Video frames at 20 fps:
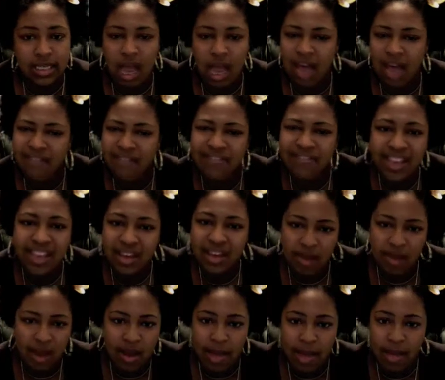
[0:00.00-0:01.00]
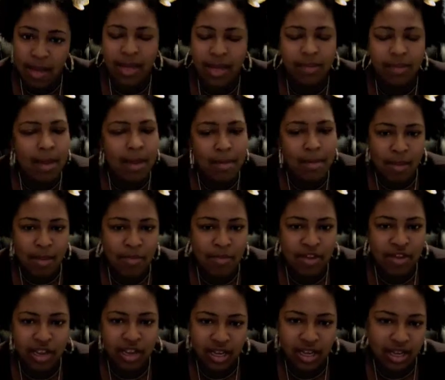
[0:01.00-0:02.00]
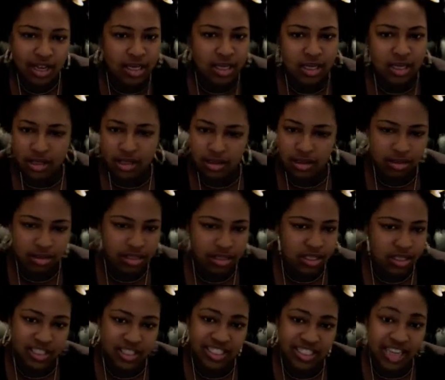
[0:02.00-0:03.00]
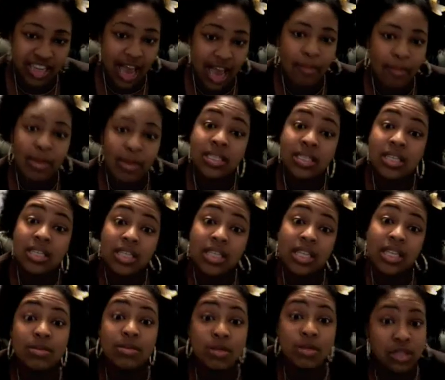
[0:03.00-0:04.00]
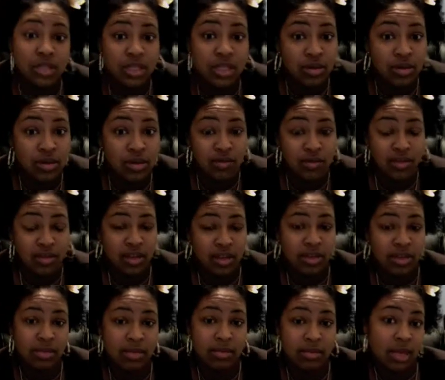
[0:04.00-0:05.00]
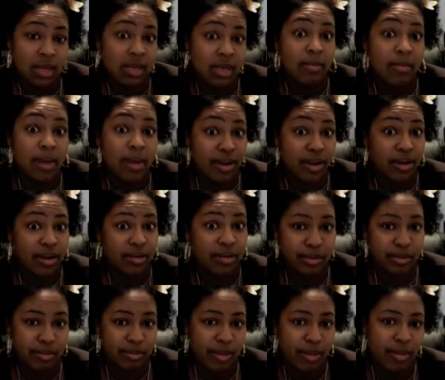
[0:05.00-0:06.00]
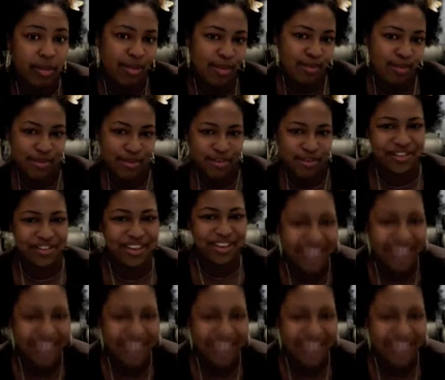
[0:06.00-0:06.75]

I forget where I'm at. Like, my memory is just shot. But it's good that I'm doing the YouTube videos. I'm getting better with my memory.